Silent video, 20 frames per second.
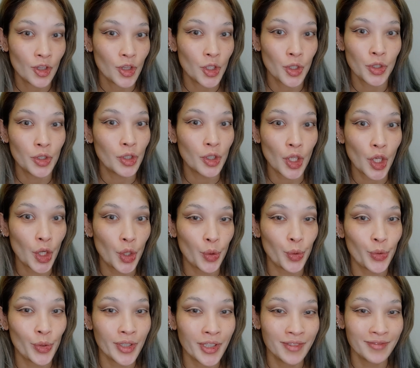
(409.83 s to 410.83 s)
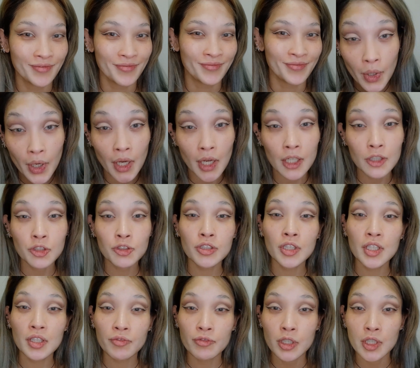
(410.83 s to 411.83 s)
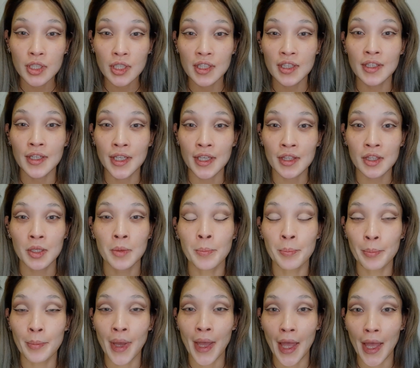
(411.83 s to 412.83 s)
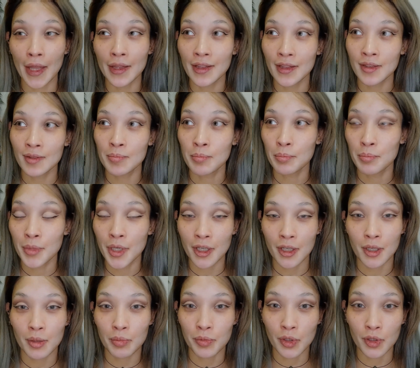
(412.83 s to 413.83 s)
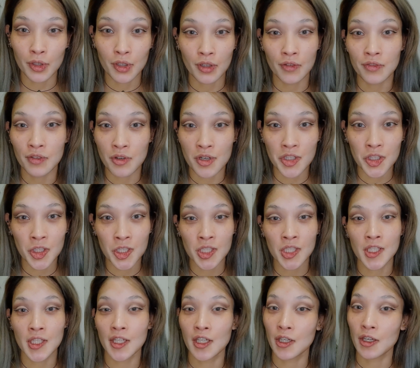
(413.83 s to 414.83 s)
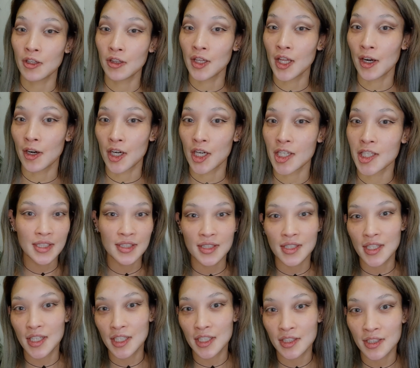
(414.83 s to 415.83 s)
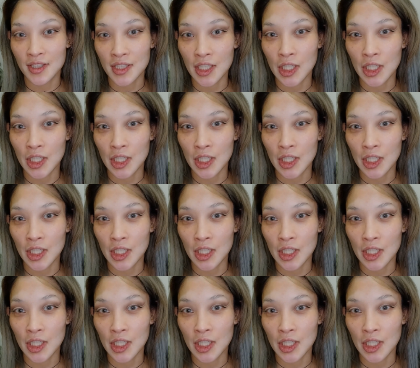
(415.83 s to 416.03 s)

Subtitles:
the glow. But I actually really like the matte makeup look of Christina Aguilera these days.